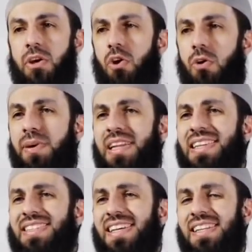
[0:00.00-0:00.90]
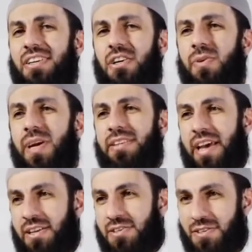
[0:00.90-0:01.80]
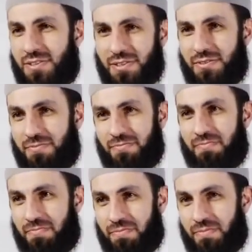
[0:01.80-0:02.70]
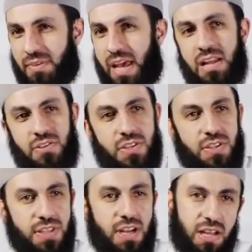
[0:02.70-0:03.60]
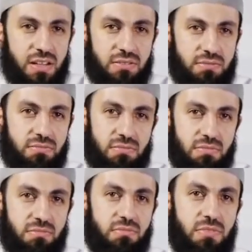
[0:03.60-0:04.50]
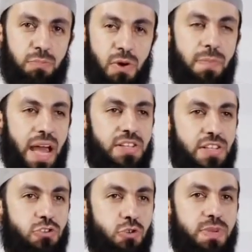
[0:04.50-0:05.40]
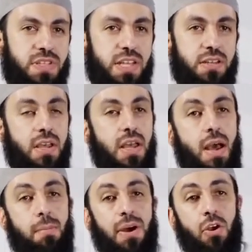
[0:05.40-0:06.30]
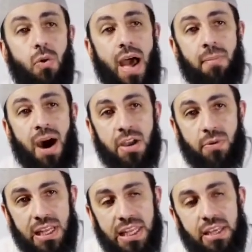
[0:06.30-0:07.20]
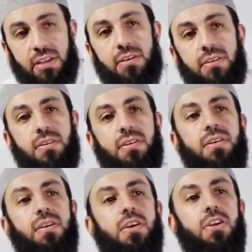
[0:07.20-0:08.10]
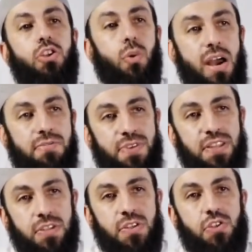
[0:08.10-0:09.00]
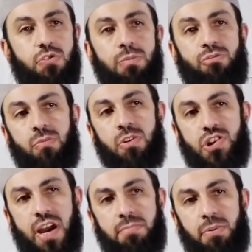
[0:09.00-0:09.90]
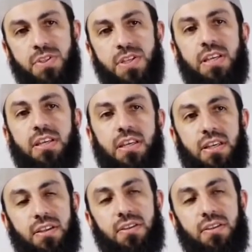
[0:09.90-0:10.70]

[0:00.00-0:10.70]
what we call politically correct answers. Answers that are the proper answers, should be said. But who am I really? Do I fit the description which I am putting?